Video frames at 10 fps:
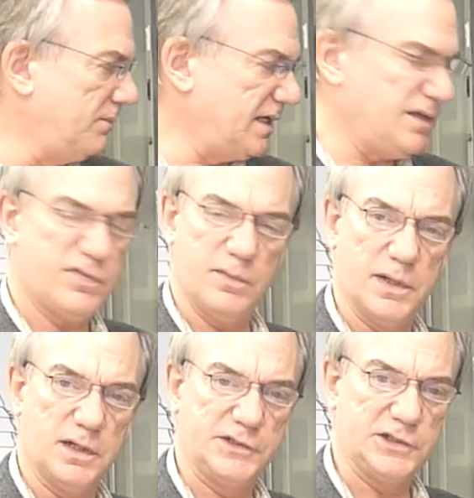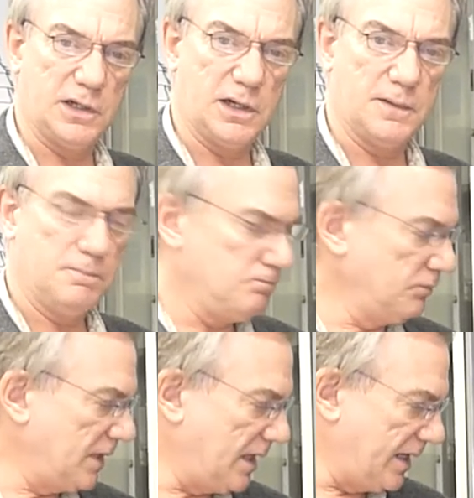beneath the bell jar
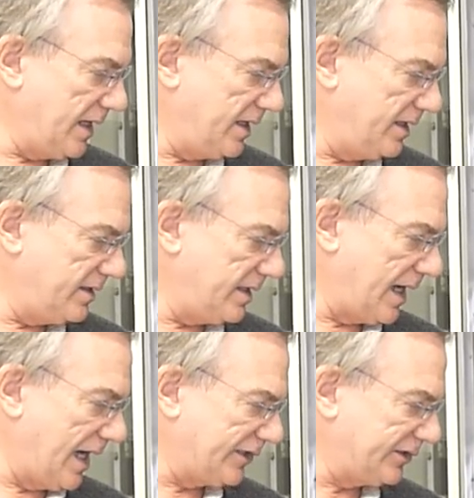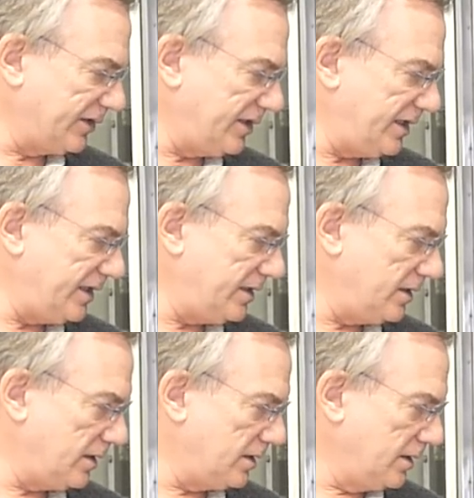and actually
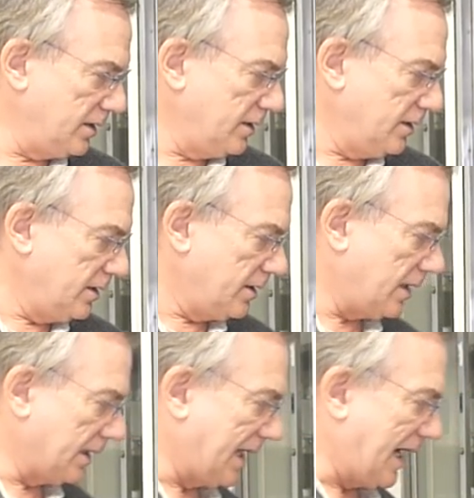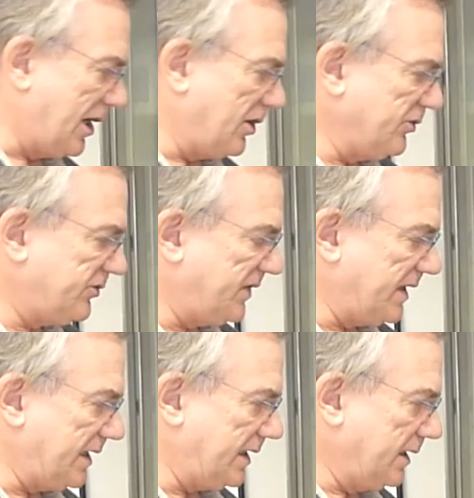allows
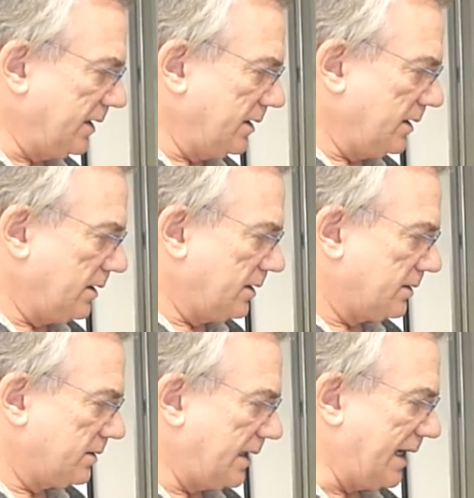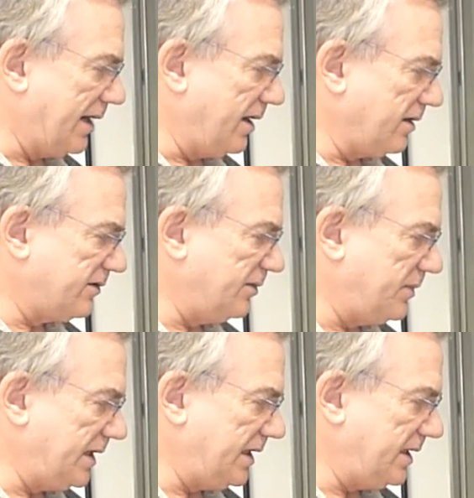the air to
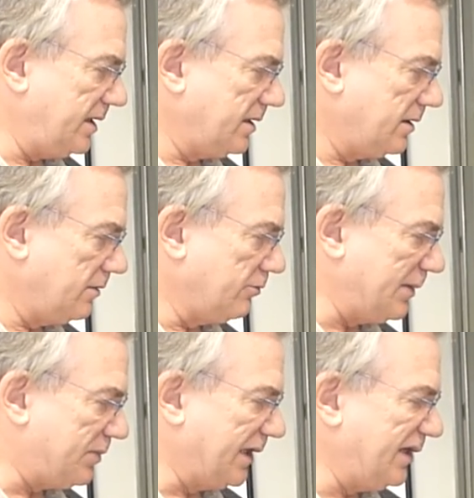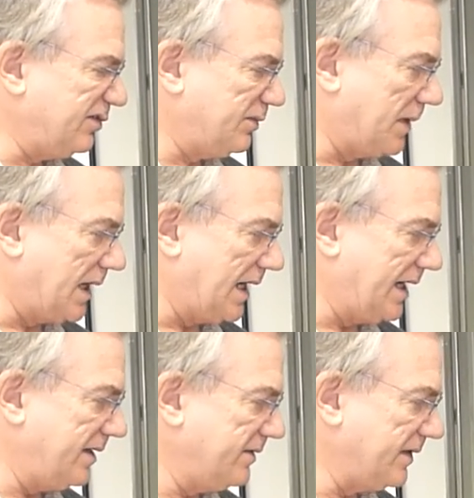be replaced
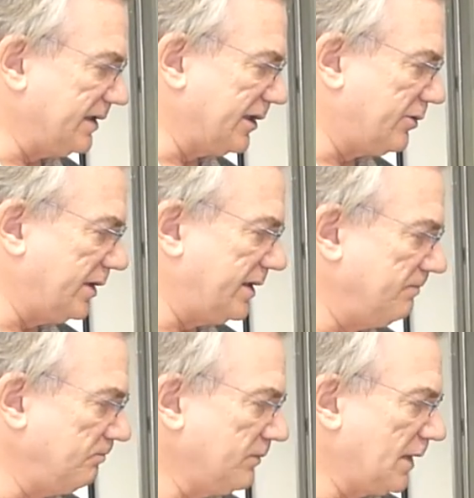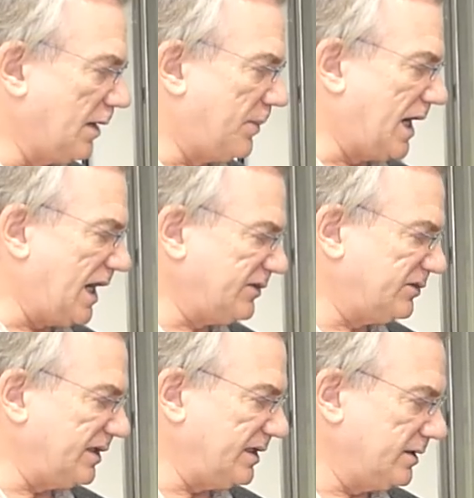by the liquid
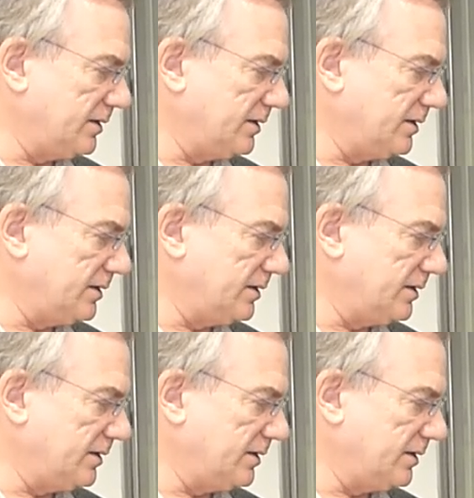epoxy